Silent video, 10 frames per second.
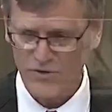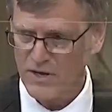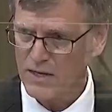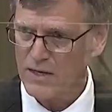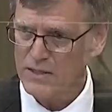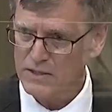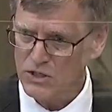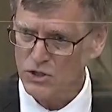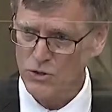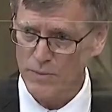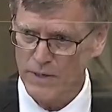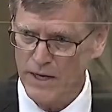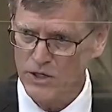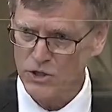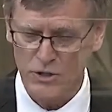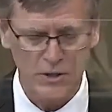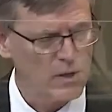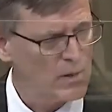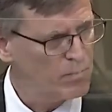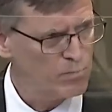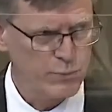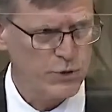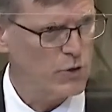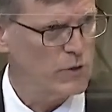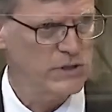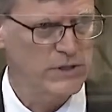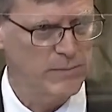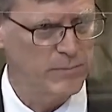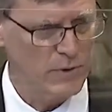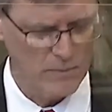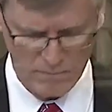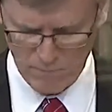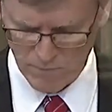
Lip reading: ethnic discrimination, pure and simple.